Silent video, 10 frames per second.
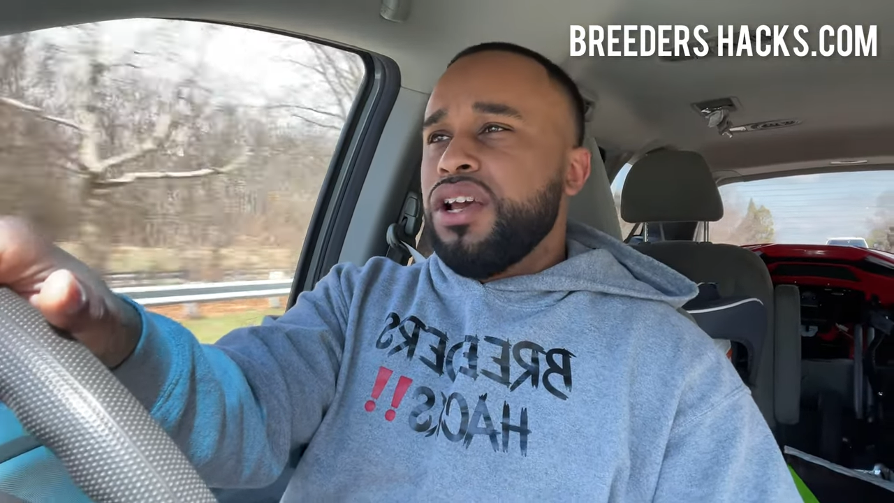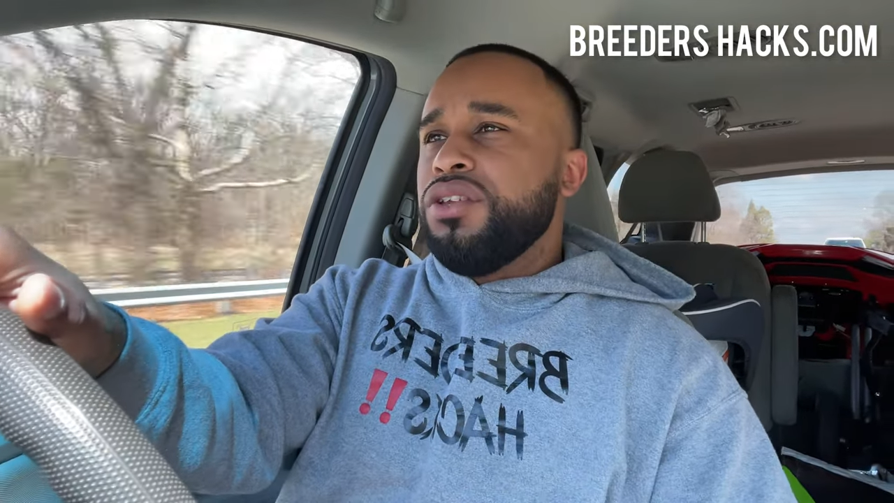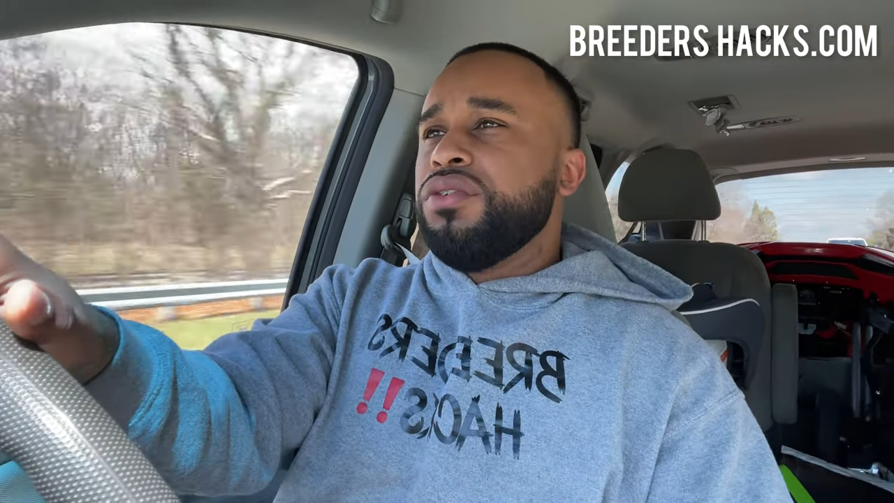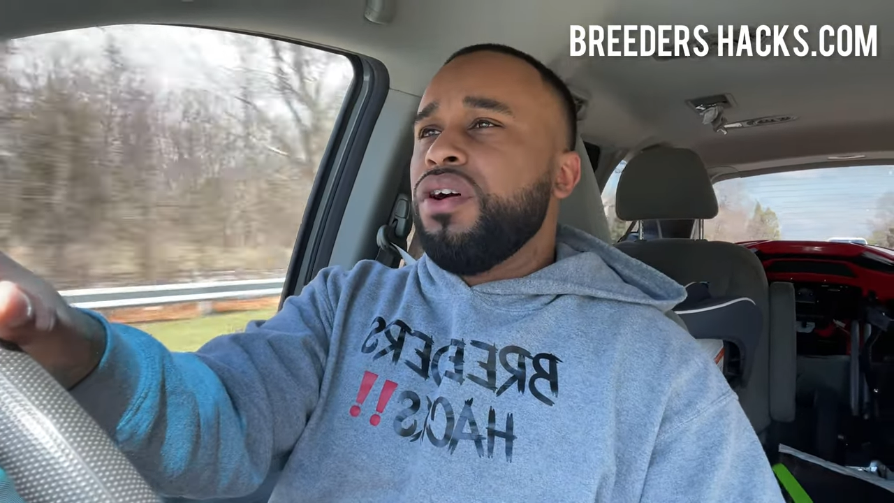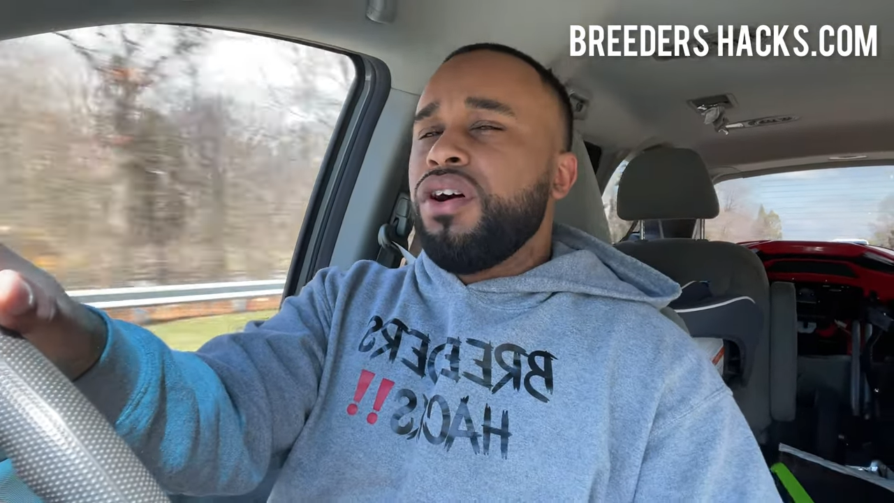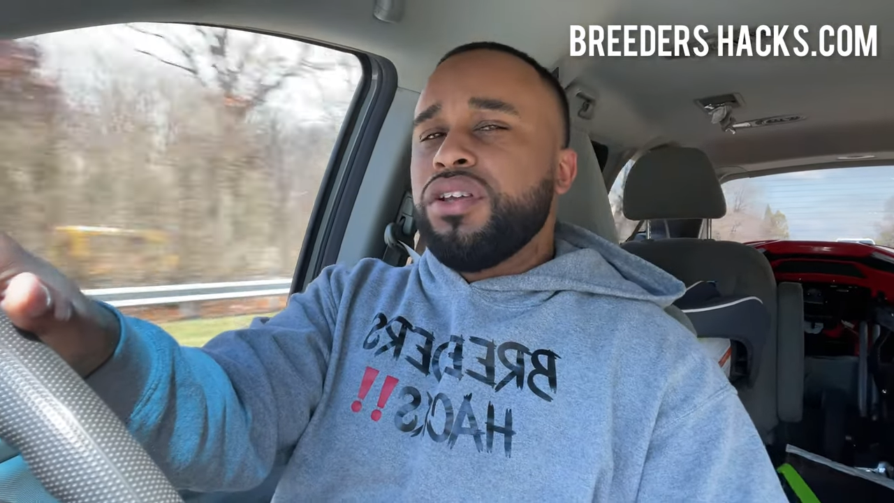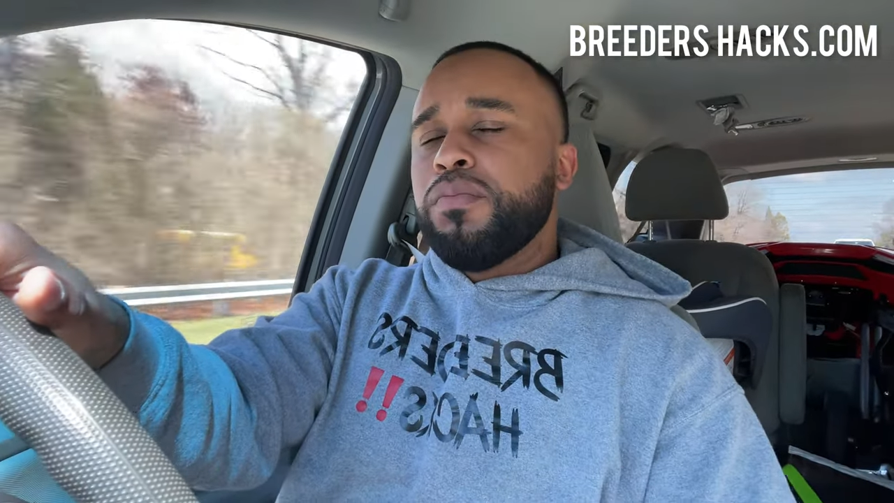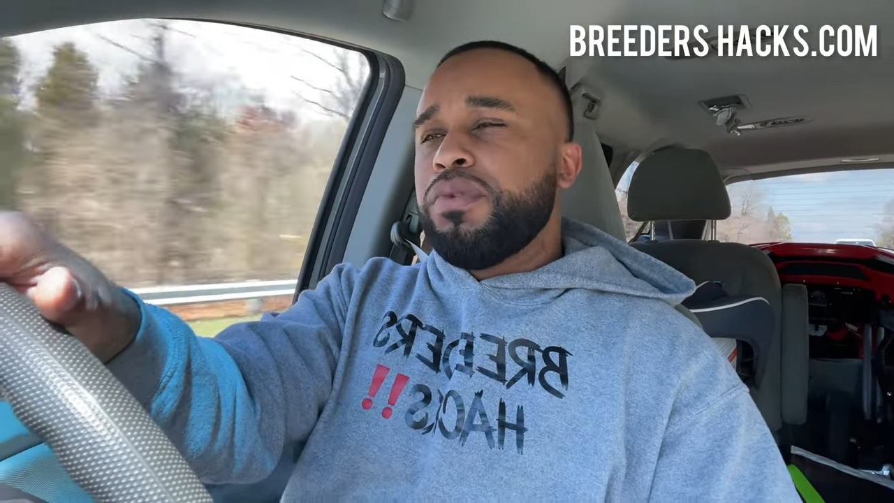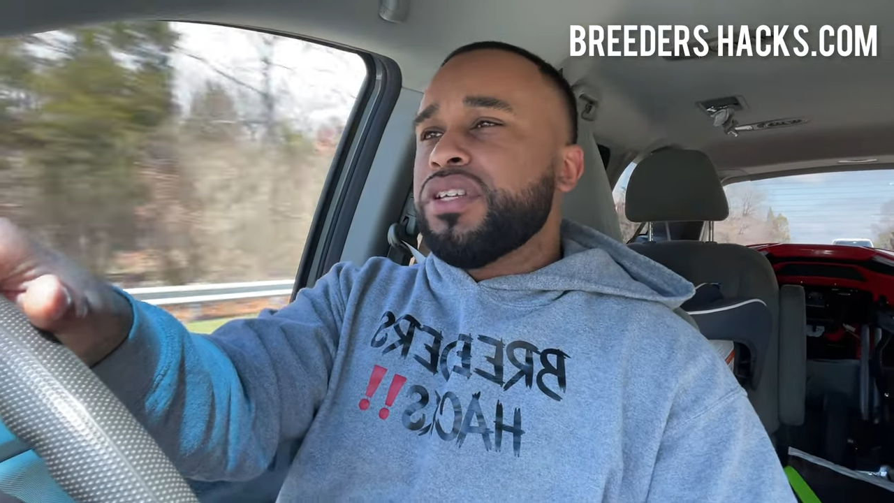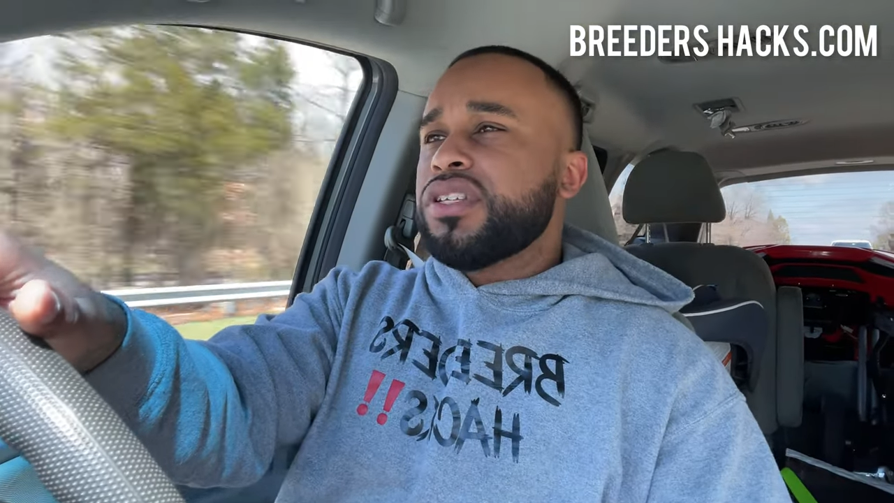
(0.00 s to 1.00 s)
You your
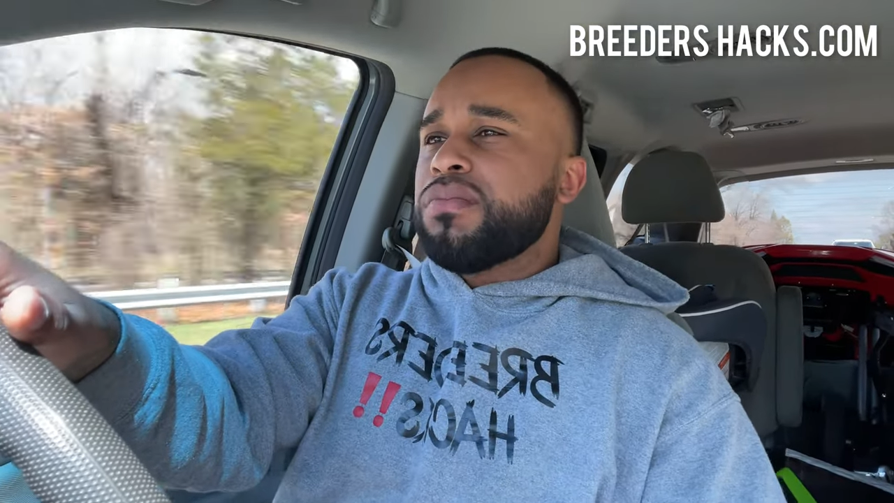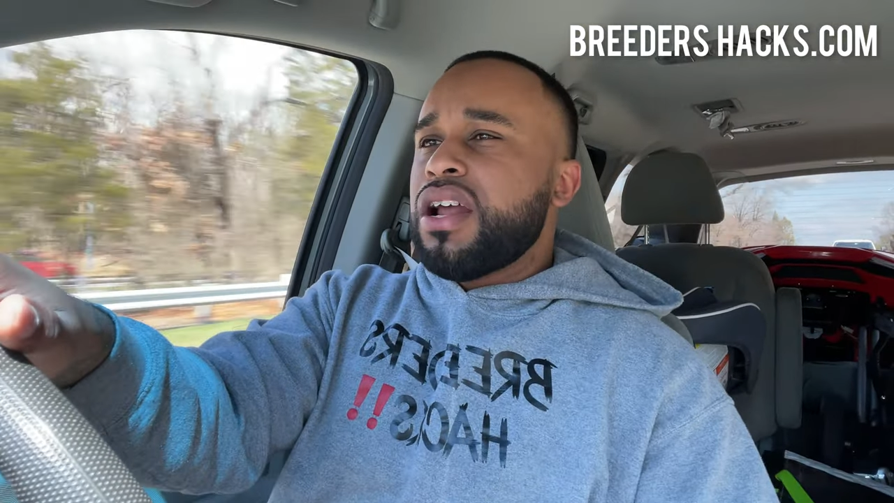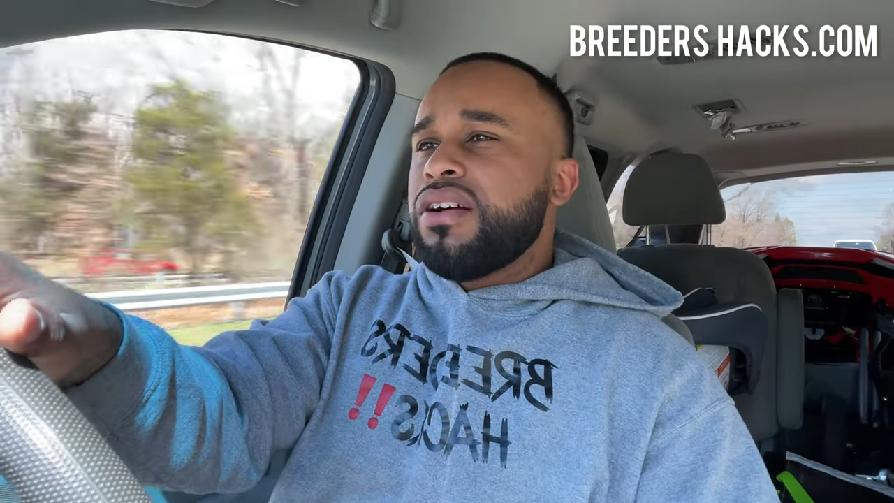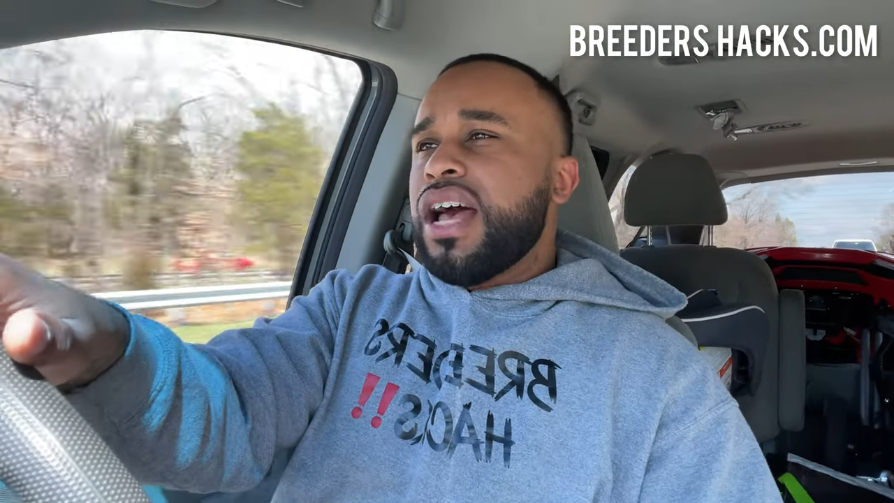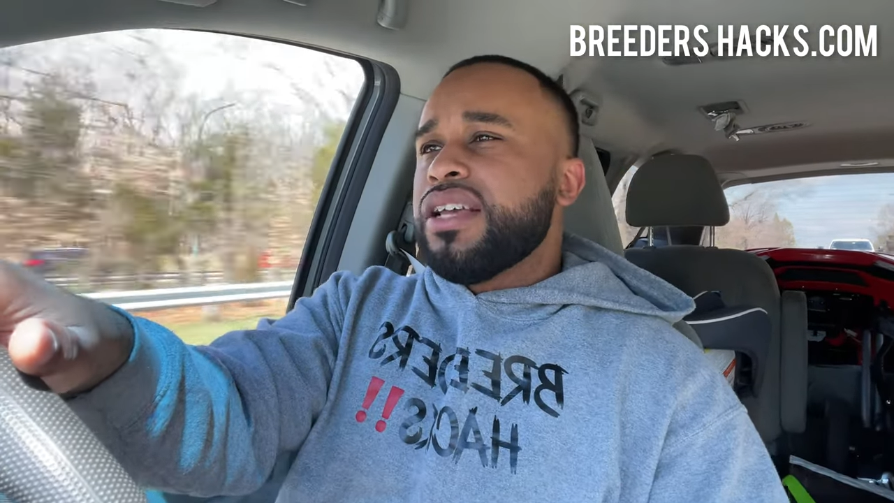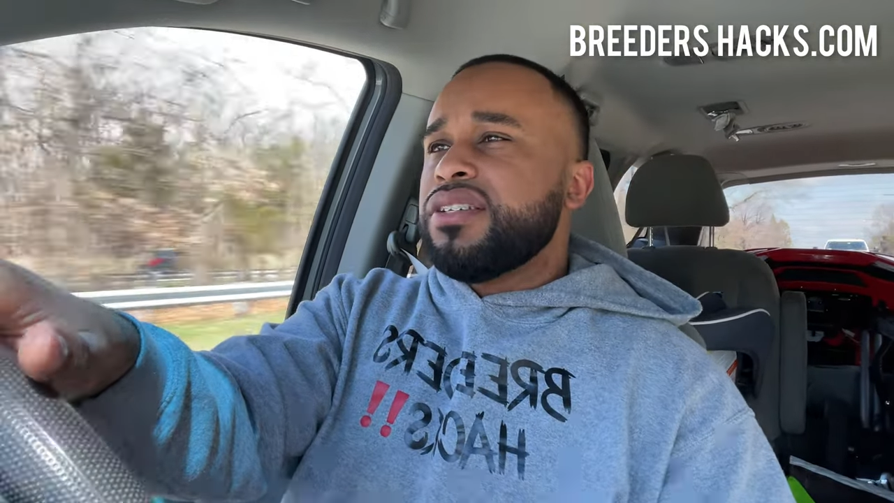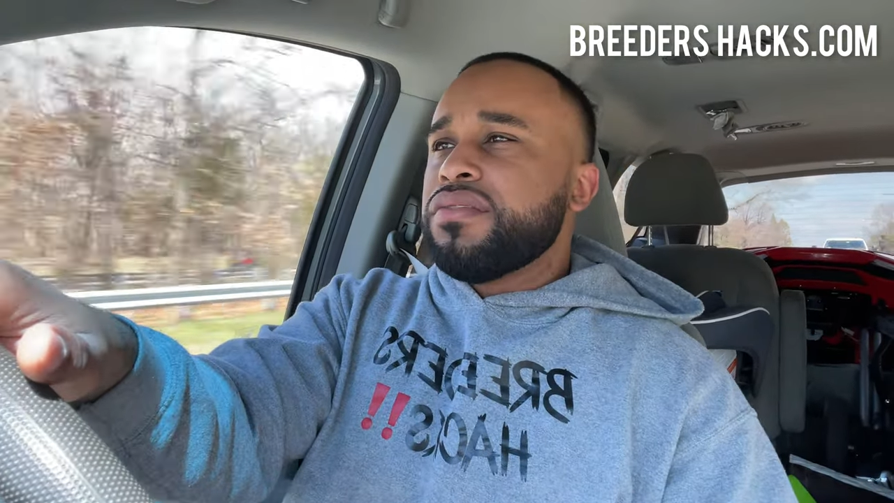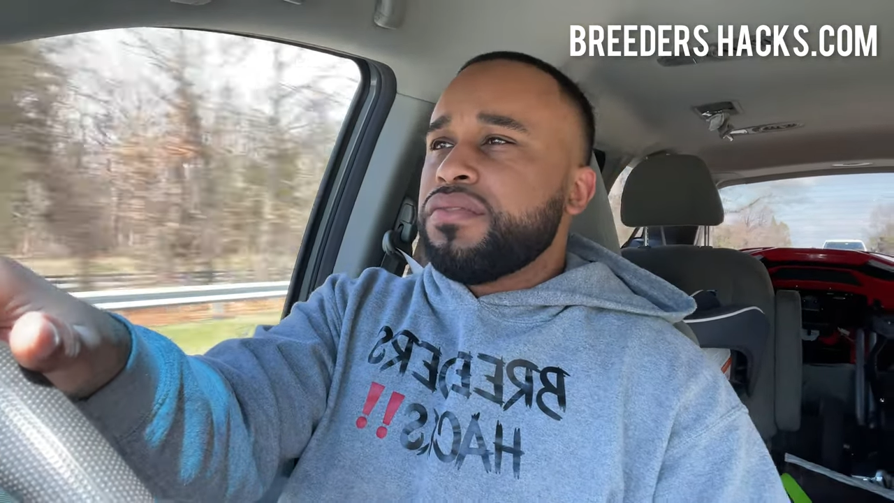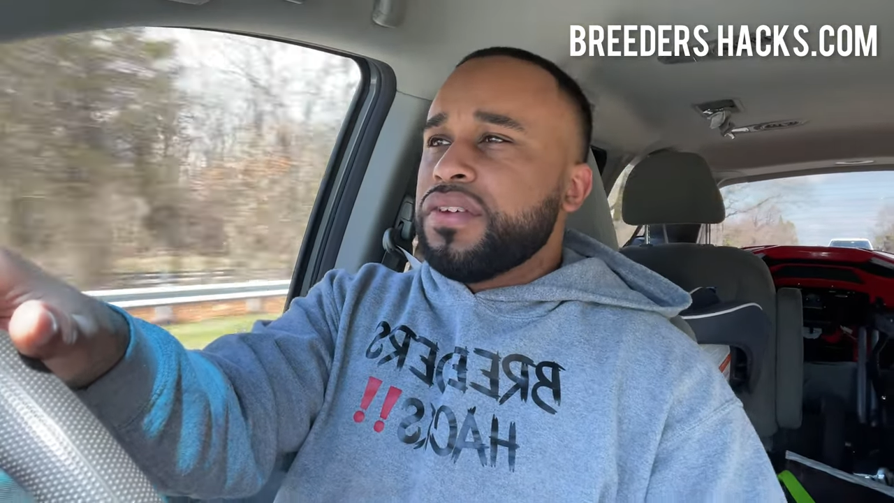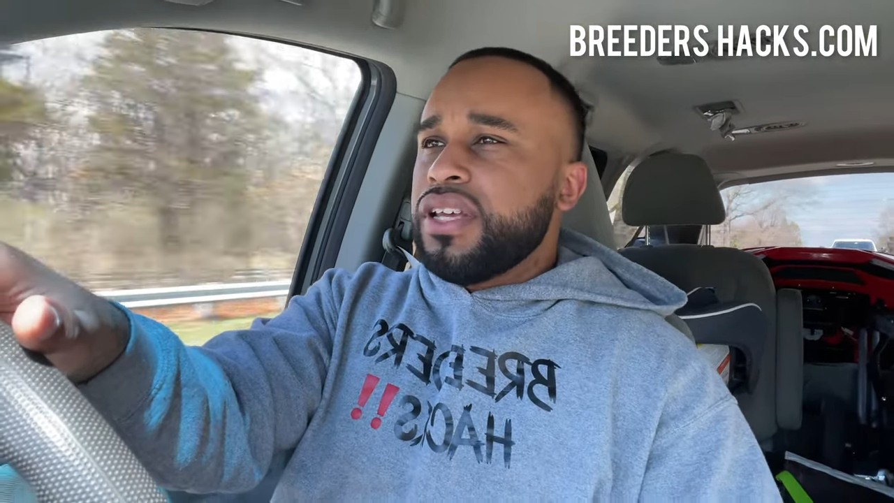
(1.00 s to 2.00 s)
business model has to
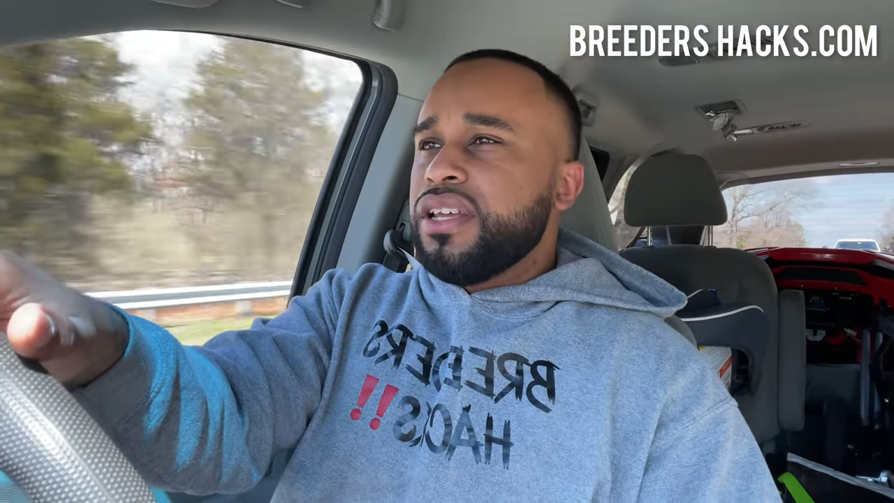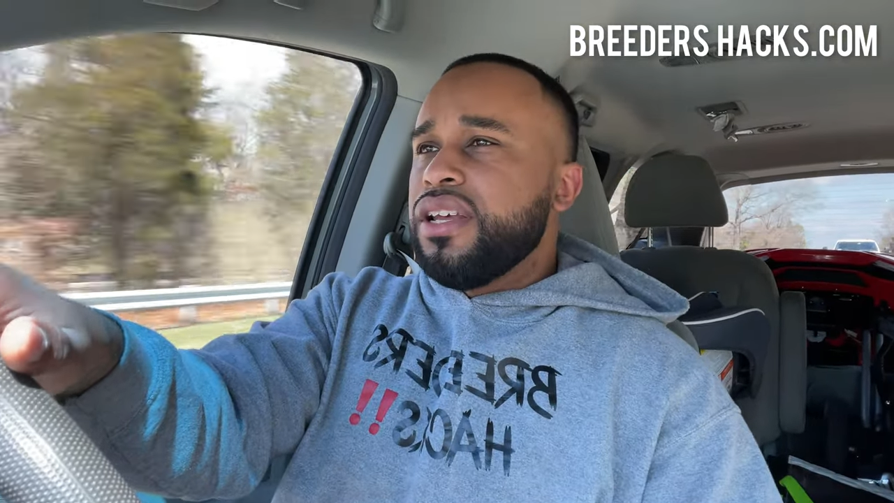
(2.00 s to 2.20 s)
fit